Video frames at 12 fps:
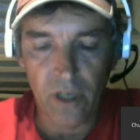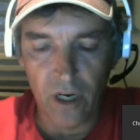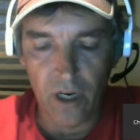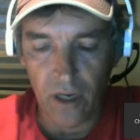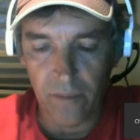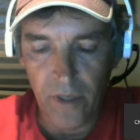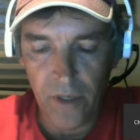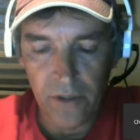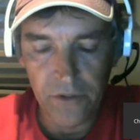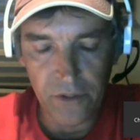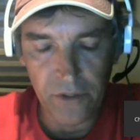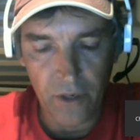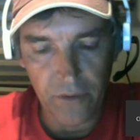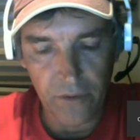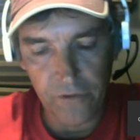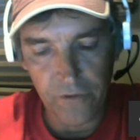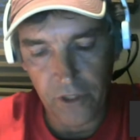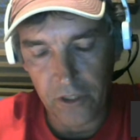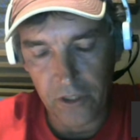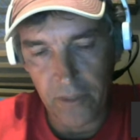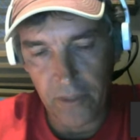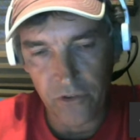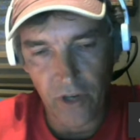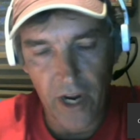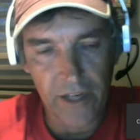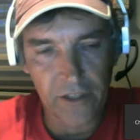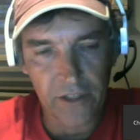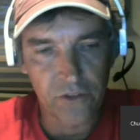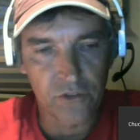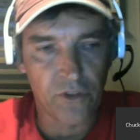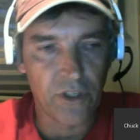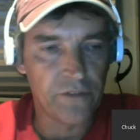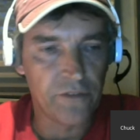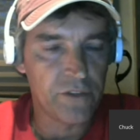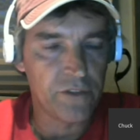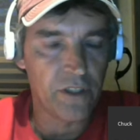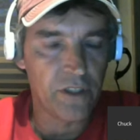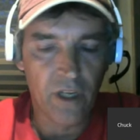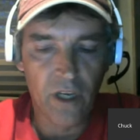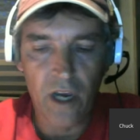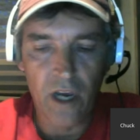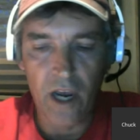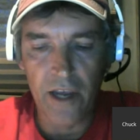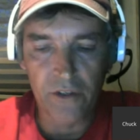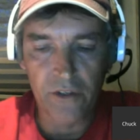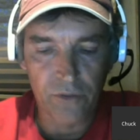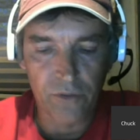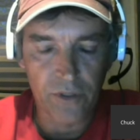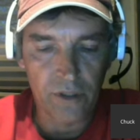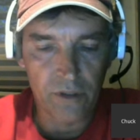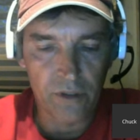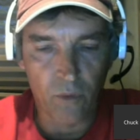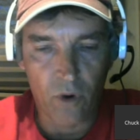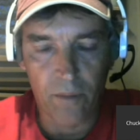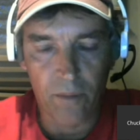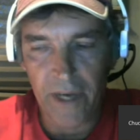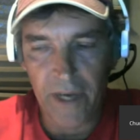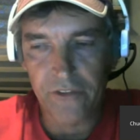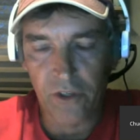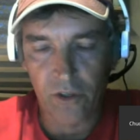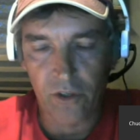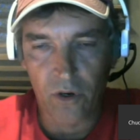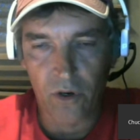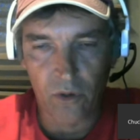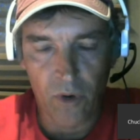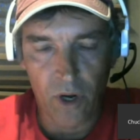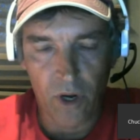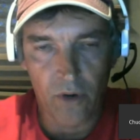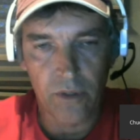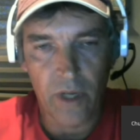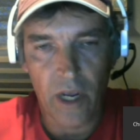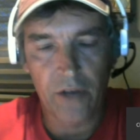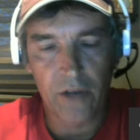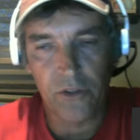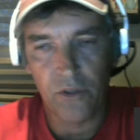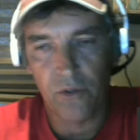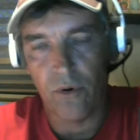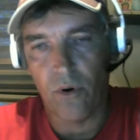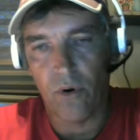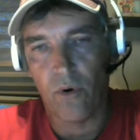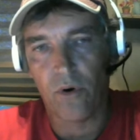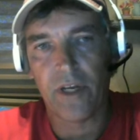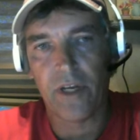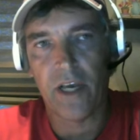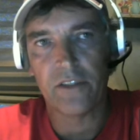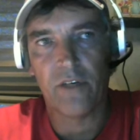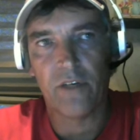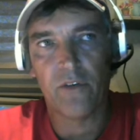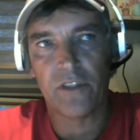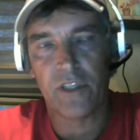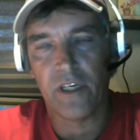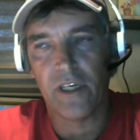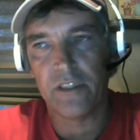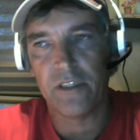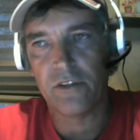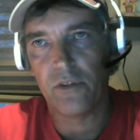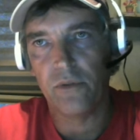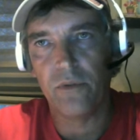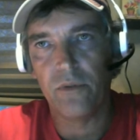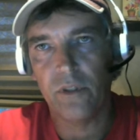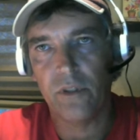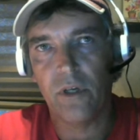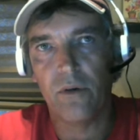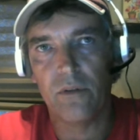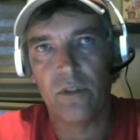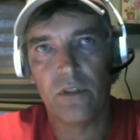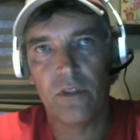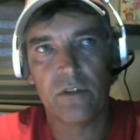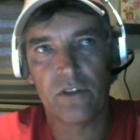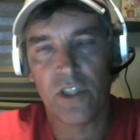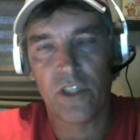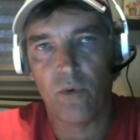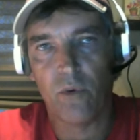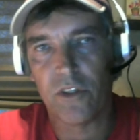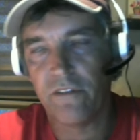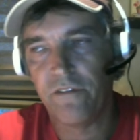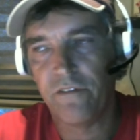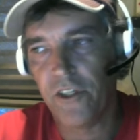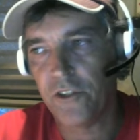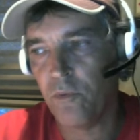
If you need to be dragging, drifting, anchoring, what bait they're going to want. How do you organize everything to see what the fish